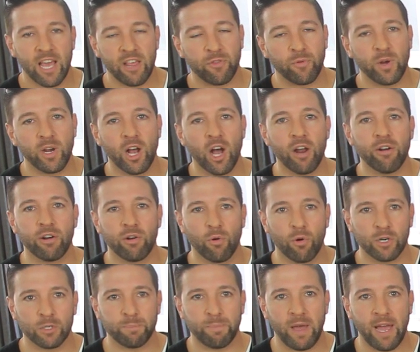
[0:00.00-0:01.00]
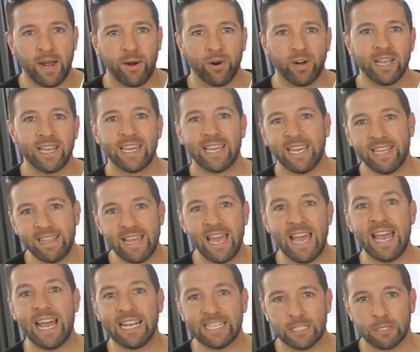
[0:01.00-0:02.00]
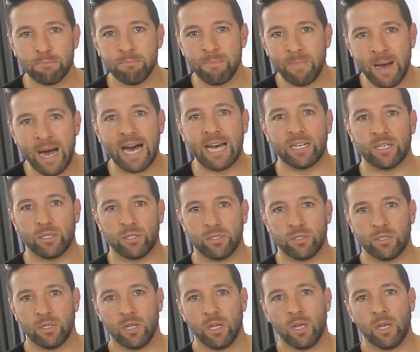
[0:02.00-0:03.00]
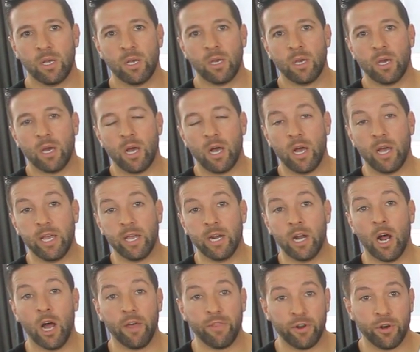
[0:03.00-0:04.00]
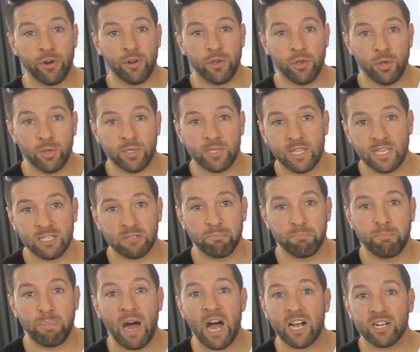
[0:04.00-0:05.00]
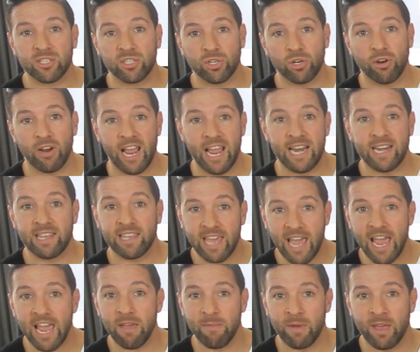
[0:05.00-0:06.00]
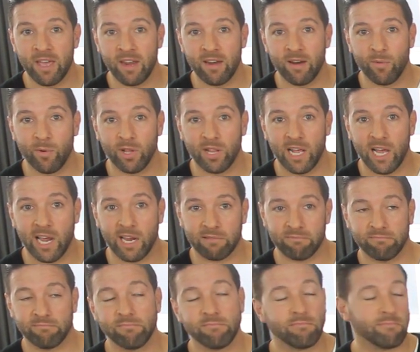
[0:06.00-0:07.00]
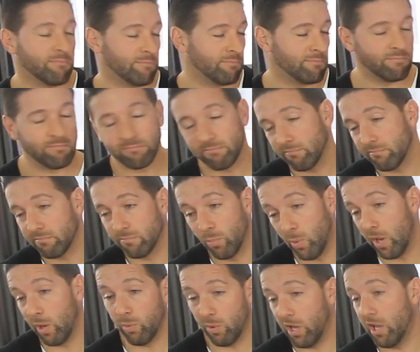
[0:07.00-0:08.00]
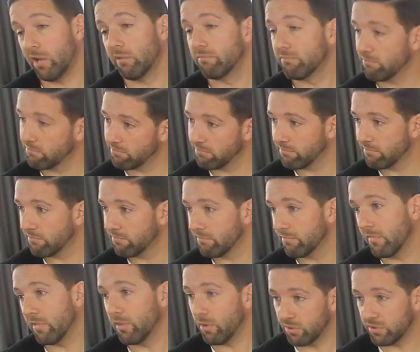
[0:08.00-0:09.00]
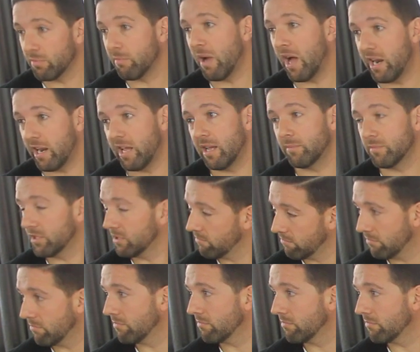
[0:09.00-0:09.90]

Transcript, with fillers: and 300 horsepower in the S model. Uh, in other news, this Boxer and Cayman were like, wait, what? Those are my names.